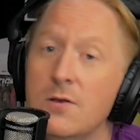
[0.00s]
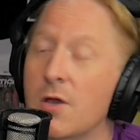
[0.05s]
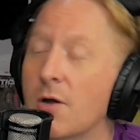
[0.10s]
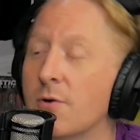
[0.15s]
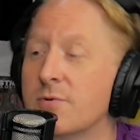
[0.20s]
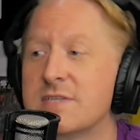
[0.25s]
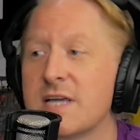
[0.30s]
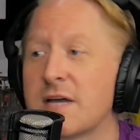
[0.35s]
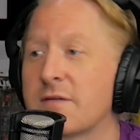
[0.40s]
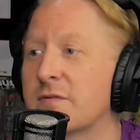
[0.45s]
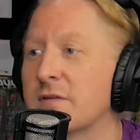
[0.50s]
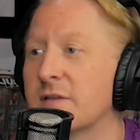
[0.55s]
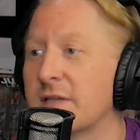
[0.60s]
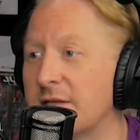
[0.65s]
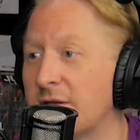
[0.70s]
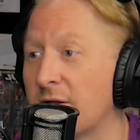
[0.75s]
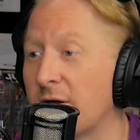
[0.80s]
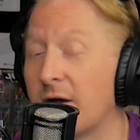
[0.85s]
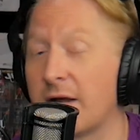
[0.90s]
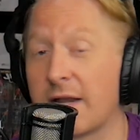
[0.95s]
No,
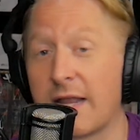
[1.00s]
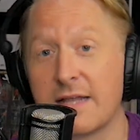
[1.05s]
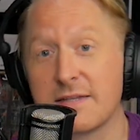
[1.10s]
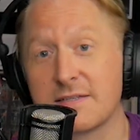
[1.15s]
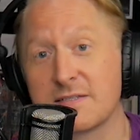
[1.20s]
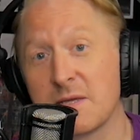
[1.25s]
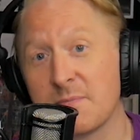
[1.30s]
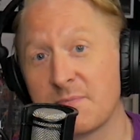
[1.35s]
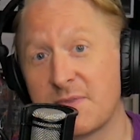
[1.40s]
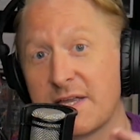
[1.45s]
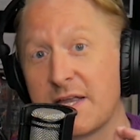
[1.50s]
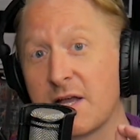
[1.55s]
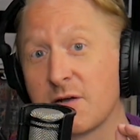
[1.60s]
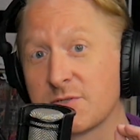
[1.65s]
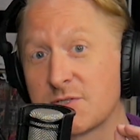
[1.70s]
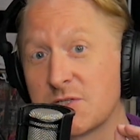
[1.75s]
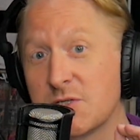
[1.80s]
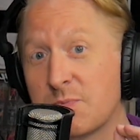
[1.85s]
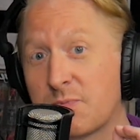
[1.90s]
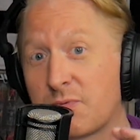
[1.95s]
definitely not. And something
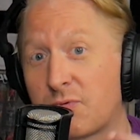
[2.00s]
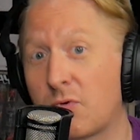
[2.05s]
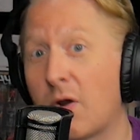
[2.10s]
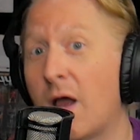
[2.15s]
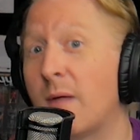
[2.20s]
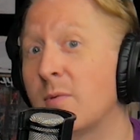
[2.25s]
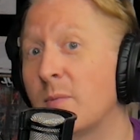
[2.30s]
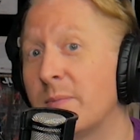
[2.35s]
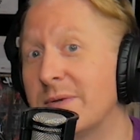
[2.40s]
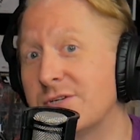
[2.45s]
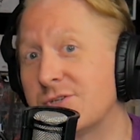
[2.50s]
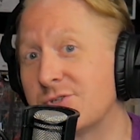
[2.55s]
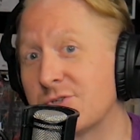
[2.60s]
else you probably